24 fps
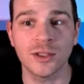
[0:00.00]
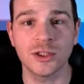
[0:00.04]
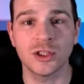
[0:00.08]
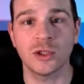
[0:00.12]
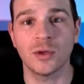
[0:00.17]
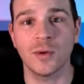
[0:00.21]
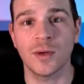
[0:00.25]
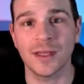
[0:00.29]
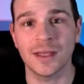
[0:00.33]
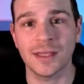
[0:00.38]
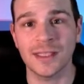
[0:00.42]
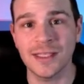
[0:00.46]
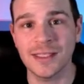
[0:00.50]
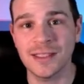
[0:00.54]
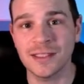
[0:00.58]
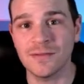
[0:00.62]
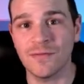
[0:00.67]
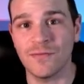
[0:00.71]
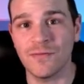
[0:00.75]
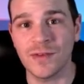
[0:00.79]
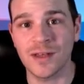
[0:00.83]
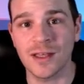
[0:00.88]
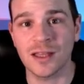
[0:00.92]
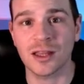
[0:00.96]
to at least
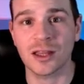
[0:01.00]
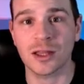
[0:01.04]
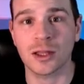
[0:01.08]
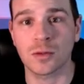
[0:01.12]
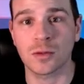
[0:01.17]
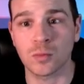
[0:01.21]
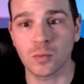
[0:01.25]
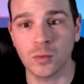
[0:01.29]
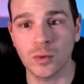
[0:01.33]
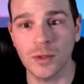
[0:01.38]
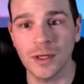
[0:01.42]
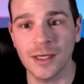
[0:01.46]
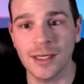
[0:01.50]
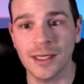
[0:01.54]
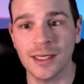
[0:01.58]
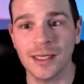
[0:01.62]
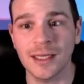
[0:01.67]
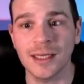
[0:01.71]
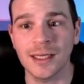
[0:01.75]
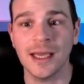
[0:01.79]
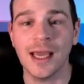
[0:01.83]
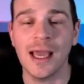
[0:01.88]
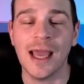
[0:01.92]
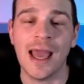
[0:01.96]
V
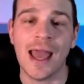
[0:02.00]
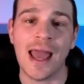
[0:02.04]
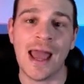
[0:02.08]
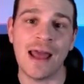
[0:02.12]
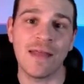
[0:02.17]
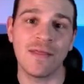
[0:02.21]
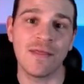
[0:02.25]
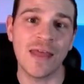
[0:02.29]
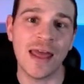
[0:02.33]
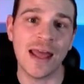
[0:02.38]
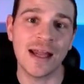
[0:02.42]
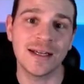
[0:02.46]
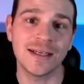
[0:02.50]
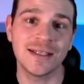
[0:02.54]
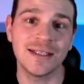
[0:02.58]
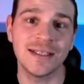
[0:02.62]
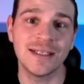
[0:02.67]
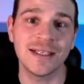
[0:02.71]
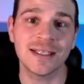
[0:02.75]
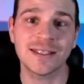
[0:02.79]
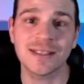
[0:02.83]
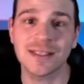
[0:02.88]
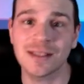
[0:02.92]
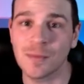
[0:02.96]
three and then
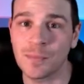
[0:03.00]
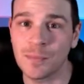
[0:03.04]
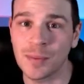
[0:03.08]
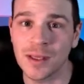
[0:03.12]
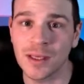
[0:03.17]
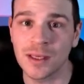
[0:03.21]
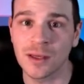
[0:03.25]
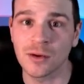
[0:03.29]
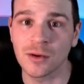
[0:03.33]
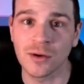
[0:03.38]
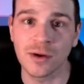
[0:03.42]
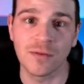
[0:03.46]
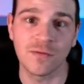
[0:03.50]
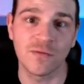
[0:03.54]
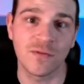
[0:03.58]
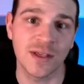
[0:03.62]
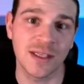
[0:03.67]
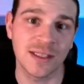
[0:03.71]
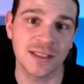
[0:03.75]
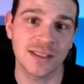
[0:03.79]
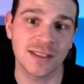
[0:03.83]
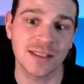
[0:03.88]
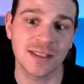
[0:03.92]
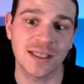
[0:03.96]
disappear in V
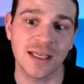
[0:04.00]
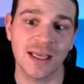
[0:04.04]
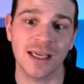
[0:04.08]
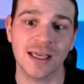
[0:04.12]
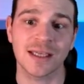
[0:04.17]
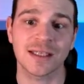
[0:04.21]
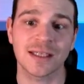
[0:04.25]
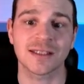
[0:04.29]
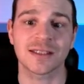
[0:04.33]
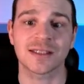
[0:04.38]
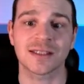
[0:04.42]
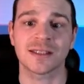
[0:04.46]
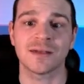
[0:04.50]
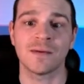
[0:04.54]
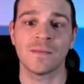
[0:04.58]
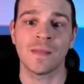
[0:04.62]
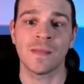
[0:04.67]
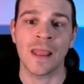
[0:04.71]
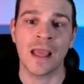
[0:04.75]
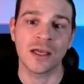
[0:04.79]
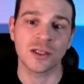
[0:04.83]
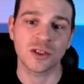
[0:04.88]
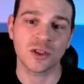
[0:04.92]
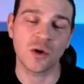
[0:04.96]
six.
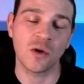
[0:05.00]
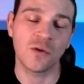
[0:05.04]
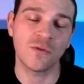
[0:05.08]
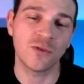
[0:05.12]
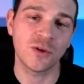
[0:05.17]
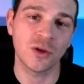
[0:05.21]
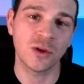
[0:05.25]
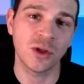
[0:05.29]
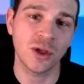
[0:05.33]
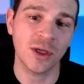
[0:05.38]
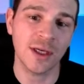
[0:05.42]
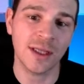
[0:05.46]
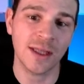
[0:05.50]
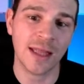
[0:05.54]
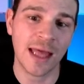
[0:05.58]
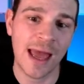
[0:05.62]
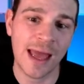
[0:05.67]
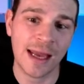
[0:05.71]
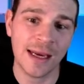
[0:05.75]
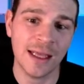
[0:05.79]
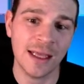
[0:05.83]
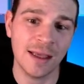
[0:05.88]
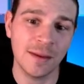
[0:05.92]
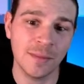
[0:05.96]
So if you look at
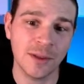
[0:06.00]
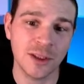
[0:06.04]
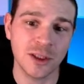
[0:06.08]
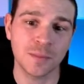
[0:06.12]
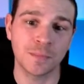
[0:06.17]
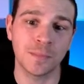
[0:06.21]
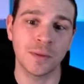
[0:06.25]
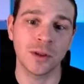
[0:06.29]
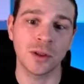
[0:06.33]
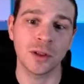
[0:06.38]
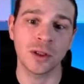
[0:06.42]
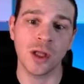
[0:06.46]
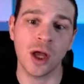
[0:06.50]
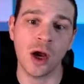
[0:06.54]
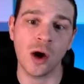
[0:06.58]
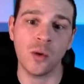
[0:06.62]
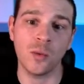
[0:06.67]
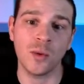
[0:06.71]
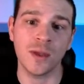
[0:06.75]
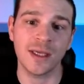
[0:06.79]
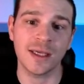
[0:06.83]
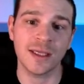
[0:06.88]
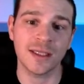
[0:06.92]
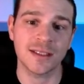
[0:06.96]
that image below,
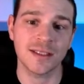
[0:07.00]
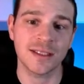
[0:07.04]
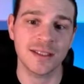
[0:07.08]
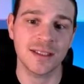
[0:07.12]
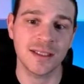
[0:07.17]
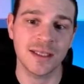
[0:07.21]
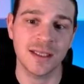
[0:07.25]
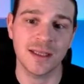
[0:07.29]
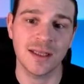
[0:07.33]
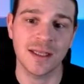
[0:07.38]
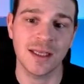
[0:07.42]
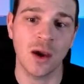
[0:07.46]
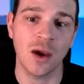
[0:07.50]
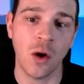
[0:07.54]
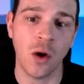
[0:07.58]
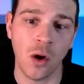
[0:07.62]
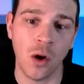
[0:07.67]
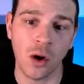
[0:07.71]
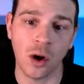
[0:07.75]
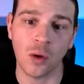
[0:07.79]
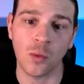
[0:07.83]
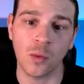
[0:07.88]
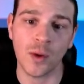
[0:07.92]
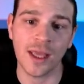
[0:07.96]
we can see the
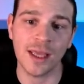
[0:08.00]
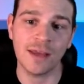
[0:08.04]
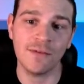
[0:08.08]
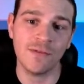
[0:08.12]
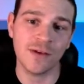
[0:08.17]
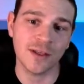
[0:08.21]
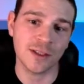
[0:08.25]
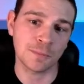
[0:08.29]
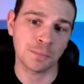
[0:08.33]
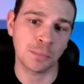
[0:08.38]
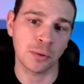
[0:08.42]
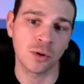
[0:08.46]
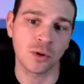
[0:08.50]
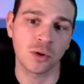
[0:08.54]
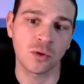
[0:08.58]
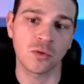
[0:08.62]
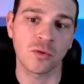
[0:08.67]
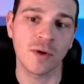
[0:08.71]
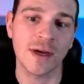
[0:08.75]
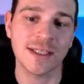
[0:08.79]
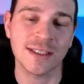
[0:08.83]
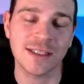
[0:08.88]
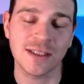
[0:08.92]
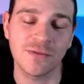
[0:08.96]
R wave is
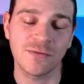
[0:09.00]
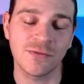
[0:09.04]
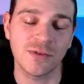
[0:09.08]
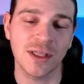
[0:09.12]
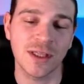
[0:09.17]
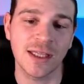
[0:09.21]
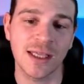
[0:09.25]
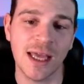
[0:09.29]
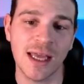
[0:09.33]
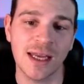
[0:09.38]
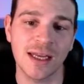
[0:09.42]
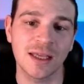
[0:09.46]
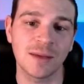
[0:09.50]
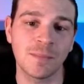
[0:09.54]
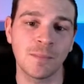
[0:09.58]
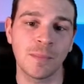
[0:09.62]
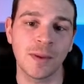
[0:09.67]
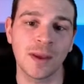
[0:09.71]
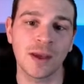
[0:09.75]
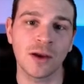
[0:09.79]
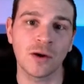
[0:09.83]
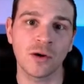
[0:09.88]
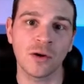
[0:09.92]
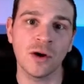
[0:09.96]
progressively getting
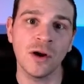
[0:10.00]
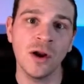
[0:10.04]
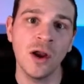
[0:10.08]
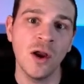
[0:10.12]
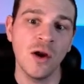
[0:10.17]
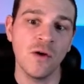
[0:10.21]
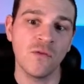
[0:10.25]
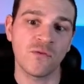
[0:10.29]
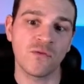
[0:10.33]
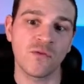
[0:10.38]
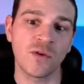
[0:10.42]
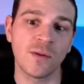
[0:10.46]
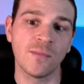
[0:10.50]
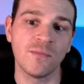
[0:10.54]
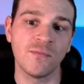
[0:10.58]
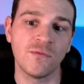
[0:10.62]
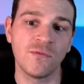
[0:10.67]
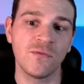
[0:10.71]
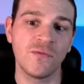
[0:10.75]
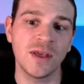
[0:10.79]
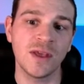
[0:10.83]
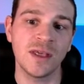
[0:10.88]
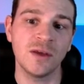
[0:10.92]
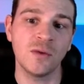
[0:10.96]
bigger from
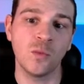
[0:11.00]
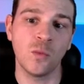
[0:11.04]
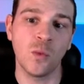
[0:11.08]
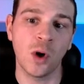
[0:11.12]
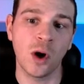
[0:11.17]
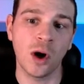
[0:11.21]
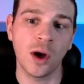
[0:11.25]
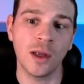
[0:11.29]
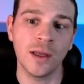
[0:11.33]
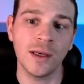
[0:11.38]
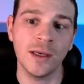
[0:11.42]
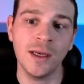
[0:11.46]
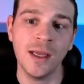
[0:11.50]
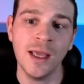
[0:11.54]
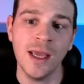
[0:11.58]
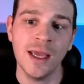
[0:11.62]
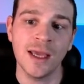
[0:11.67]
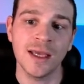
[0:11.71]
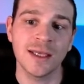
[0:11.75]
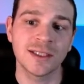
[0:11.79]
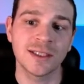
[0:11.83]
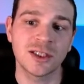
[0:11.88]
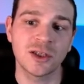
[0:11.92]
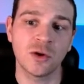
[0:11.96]
V one
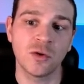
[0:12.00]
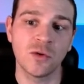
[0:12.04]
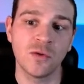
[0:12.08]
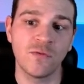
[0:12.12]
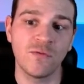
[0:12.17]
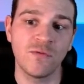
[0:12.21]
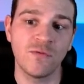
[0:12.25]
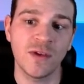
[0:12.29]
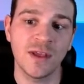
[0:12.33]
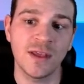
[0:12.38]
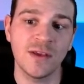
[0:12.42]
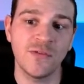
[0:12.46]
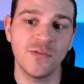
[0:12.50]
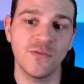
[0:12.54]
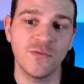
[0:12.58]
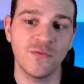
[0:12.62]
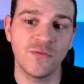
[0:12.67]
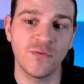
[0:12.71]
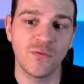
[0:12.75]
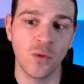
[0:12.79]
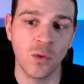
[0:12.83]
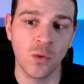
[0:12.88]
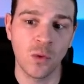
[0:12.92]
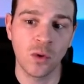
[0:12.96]
until V
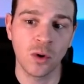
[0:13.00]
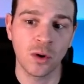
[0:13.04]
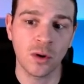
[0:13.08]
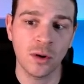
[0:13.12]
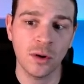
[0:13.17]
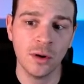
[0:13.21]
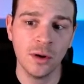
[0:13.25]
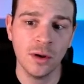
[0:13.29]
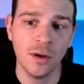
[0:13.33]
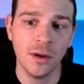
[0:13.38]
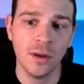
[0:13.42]
four.